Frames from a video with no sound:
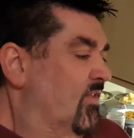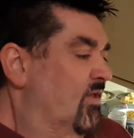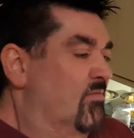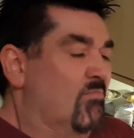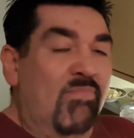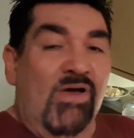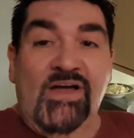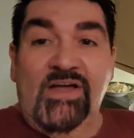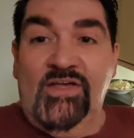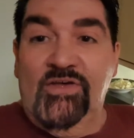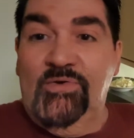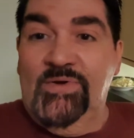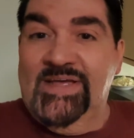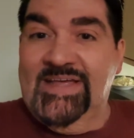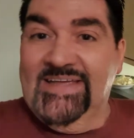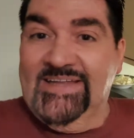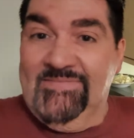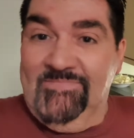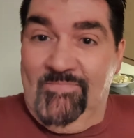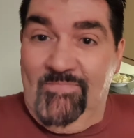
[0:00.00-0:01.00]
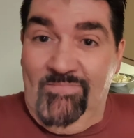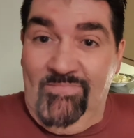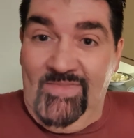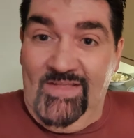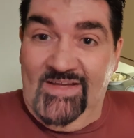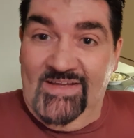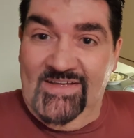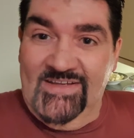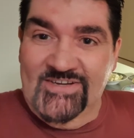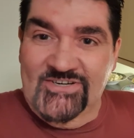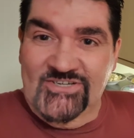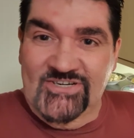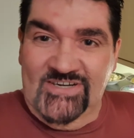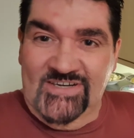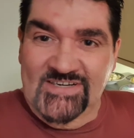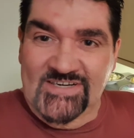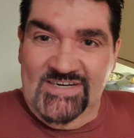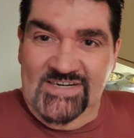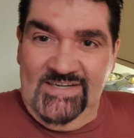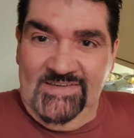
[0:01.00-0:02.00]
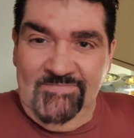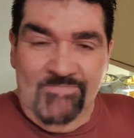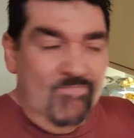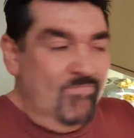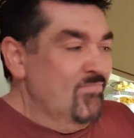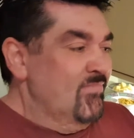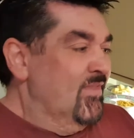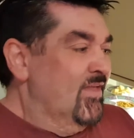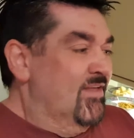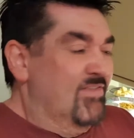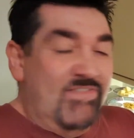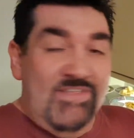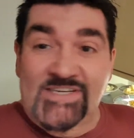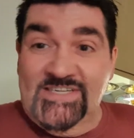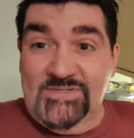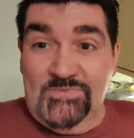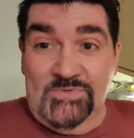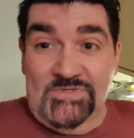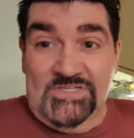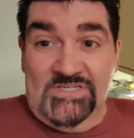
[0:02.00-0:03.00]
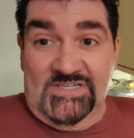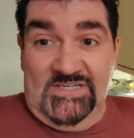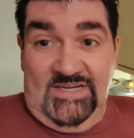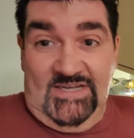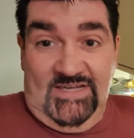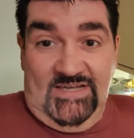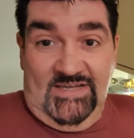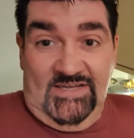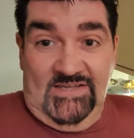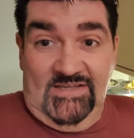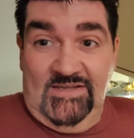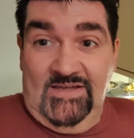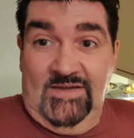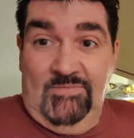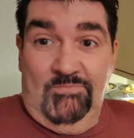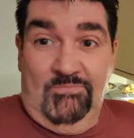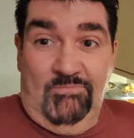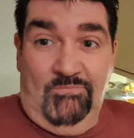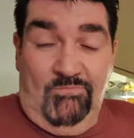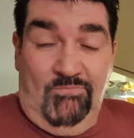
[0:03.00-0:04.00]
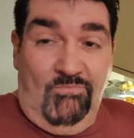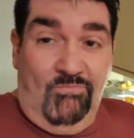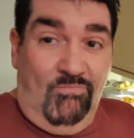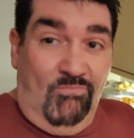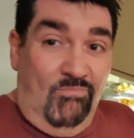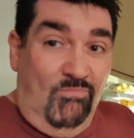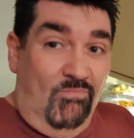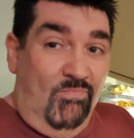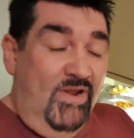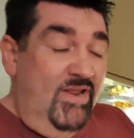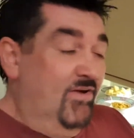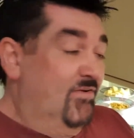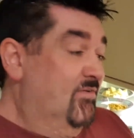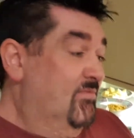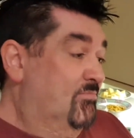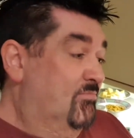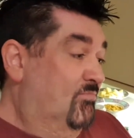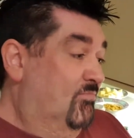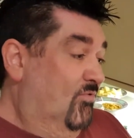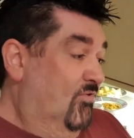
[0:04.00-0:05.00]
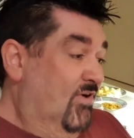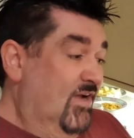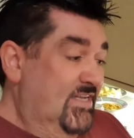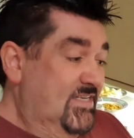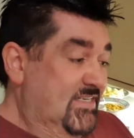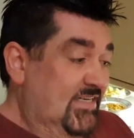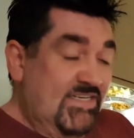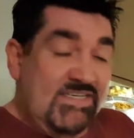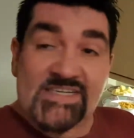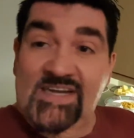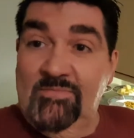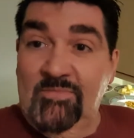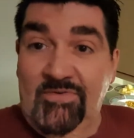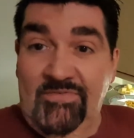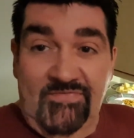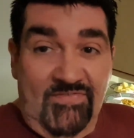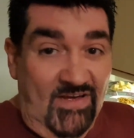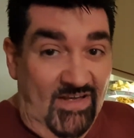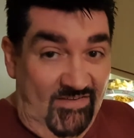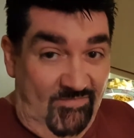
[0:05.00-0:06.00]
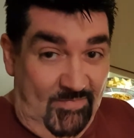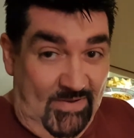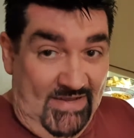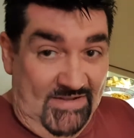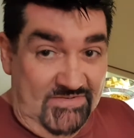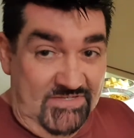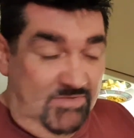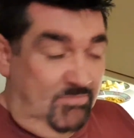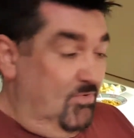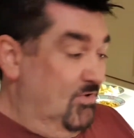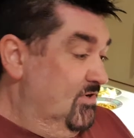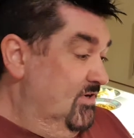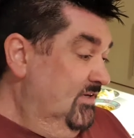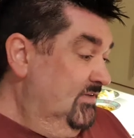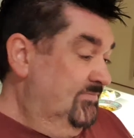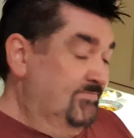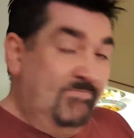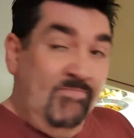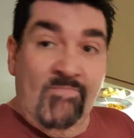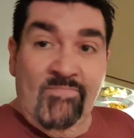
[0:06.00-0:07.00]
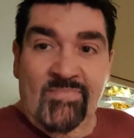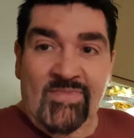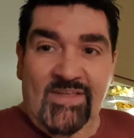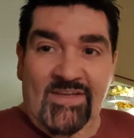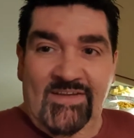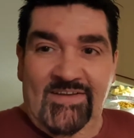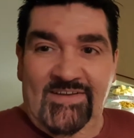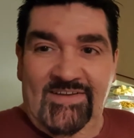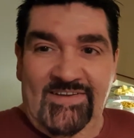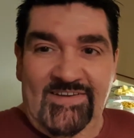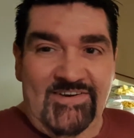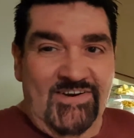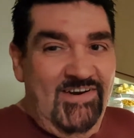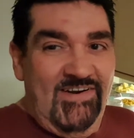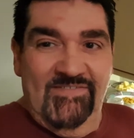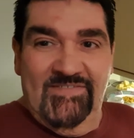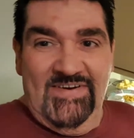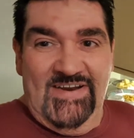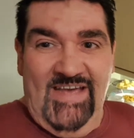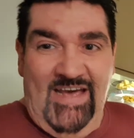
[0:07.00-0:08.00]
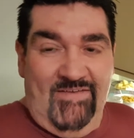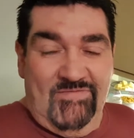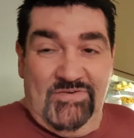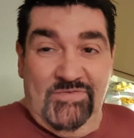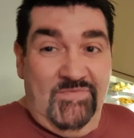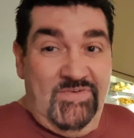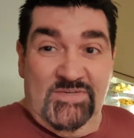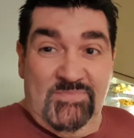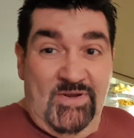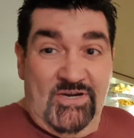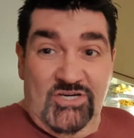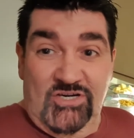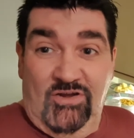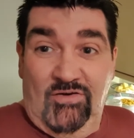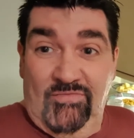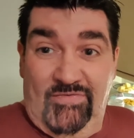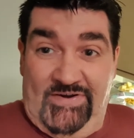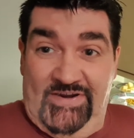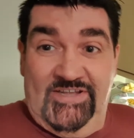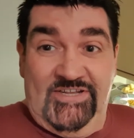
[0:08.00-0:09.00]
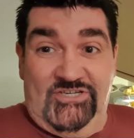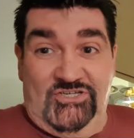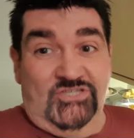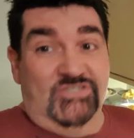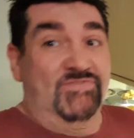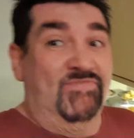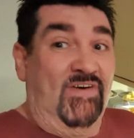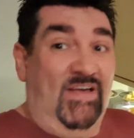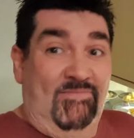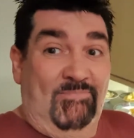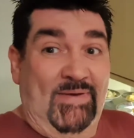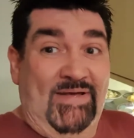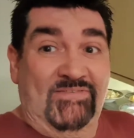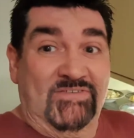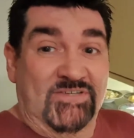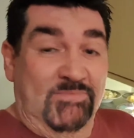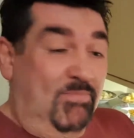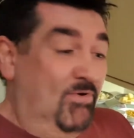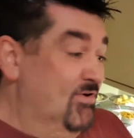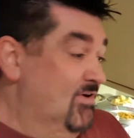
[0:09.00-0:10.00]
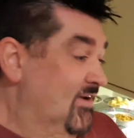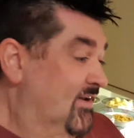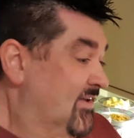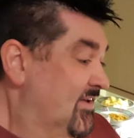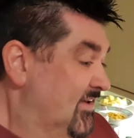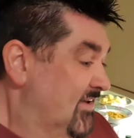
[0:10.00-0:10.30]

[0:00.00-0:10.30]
McGuigan Chardonnay. This was, pricely sum of £5 a bottle. You don't even have to have a special offer. It is just £5 a bottle.